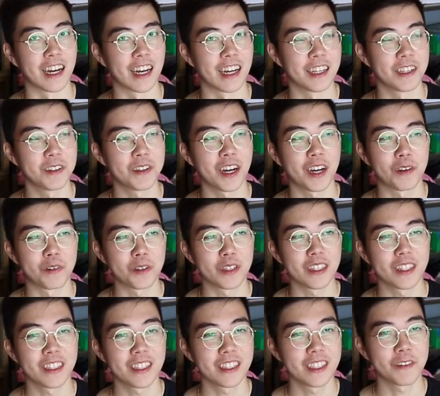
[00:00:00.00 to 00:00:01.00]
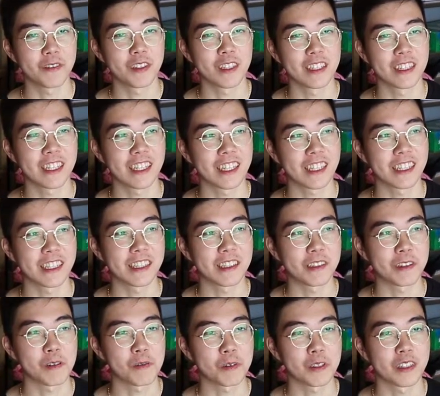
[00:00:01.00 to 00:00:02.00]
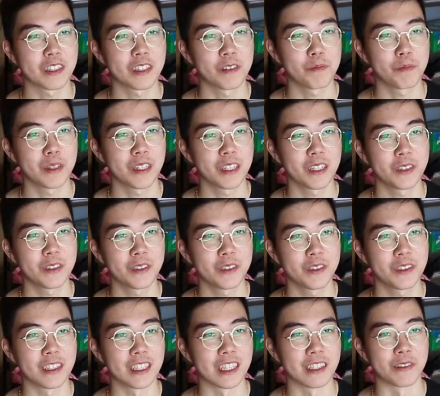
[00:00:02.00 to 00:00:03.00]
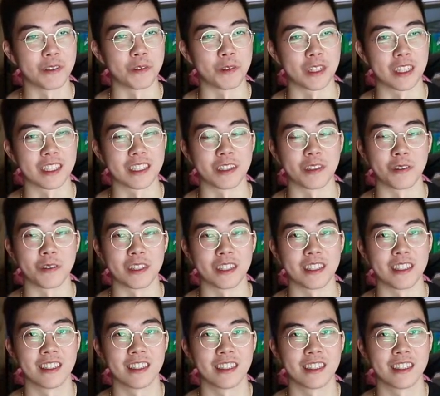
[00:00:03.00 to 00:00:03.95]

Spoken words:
you know, I will leave it link in the description below if it works out well.